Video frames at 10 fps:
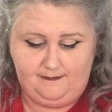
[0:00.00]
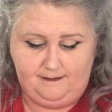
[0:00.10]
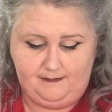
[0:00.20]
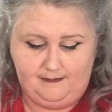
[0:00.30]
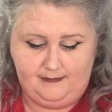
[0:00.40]

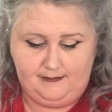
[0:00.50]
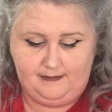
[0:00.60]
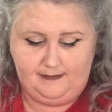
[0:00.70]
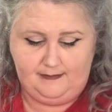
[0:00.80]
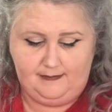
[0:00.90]

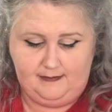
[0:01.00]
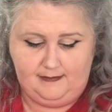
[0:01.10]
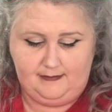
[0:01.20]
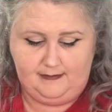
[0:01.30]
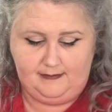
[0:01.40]

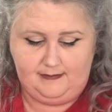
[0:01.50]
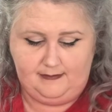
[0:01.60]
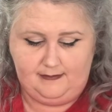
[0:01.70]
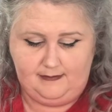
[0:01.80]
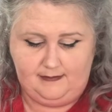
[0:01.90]

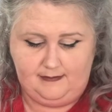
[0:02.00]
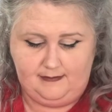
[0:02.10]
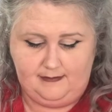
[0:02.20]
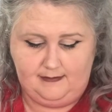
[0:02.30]
No one is speaking in this clip.